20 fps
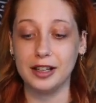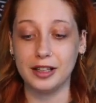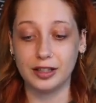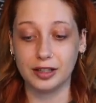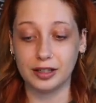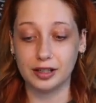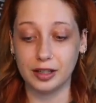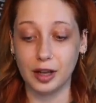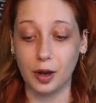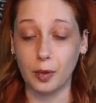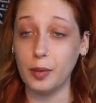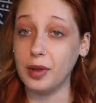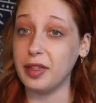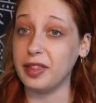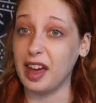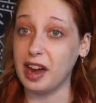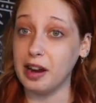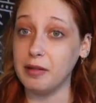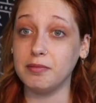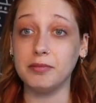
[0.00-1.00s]
So with
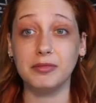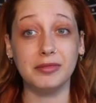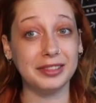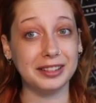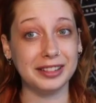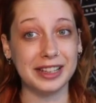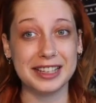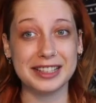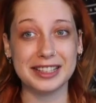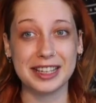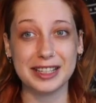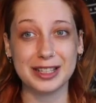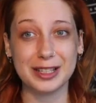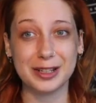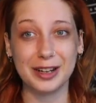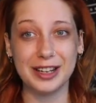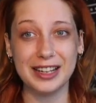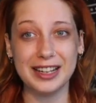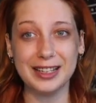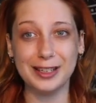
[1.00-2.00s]
that, let's get
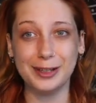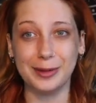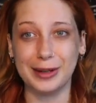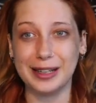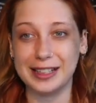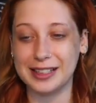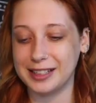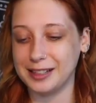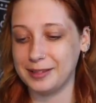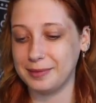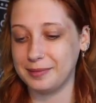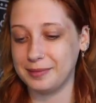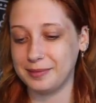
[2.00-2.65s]
straight into it.